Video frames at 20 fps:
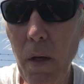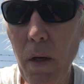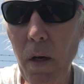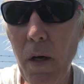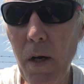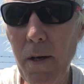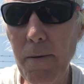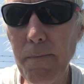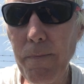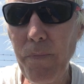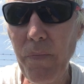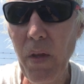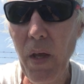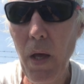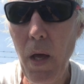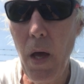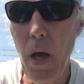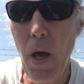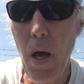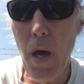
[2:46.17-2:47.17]
Um,
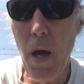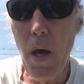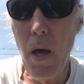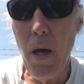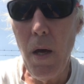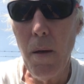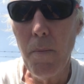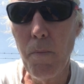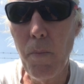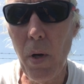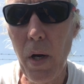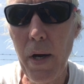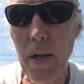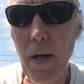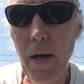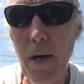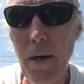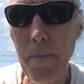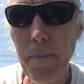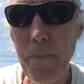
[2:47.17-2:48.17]

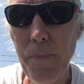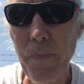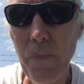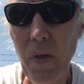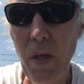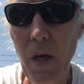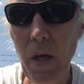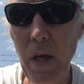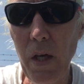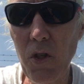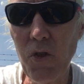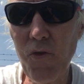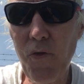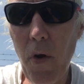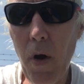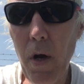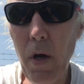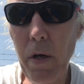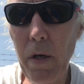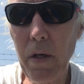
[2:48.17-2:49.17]
but um, as
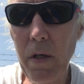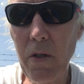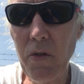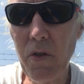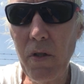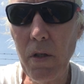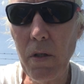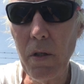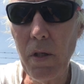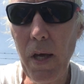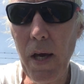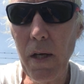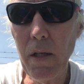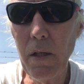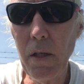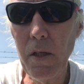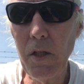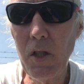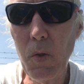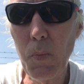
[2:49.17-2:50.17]
far as the
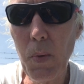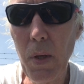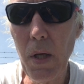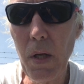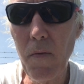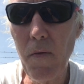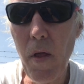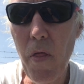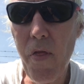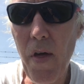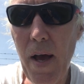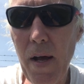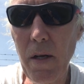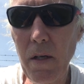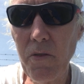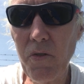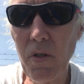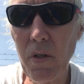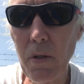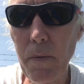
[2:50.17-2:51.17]
download speed of
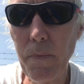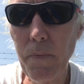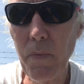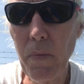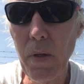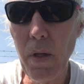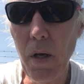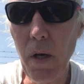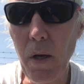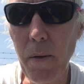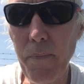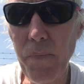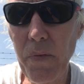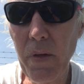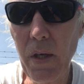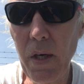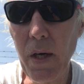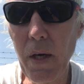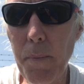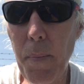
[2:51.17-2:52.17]
1,000 uh, um,
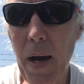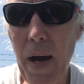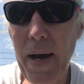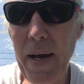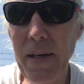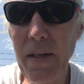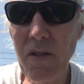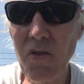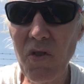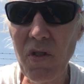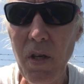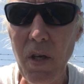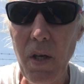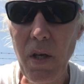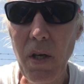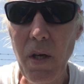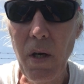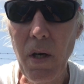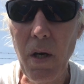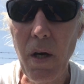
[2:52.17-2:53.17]
gigabytes,
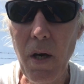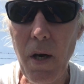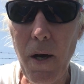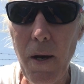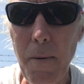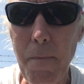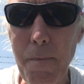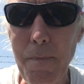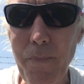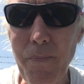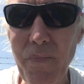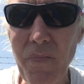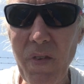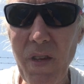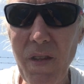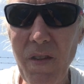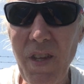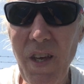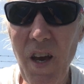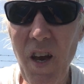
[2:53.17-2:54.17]
um,
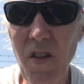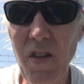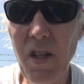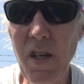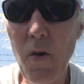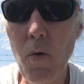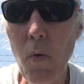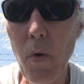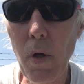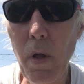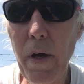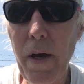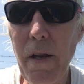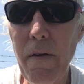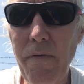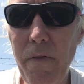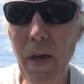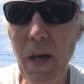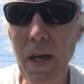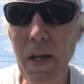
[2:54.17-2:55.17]
the only real
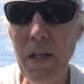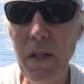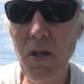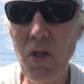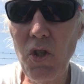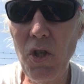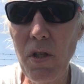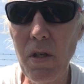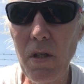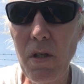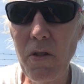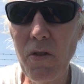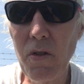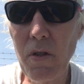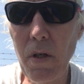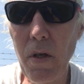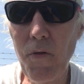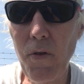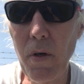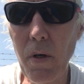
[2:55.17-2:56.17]
advantage
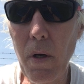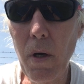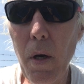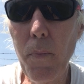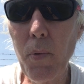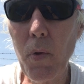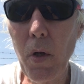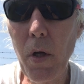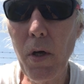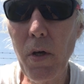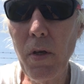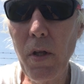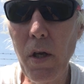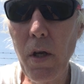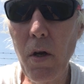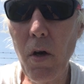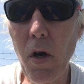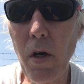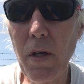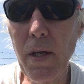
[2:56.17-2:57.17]
is if you're
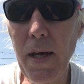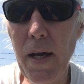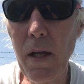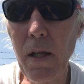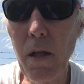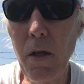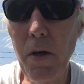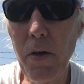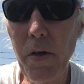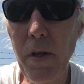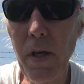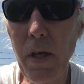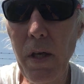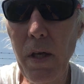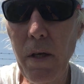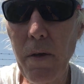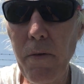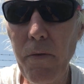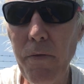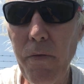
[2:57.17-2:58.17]
uploading or
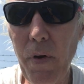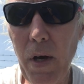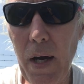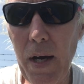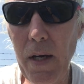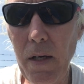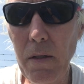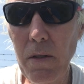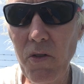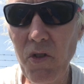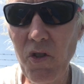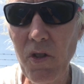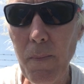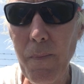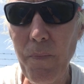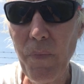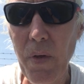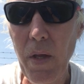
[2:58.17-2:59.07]
downloading files.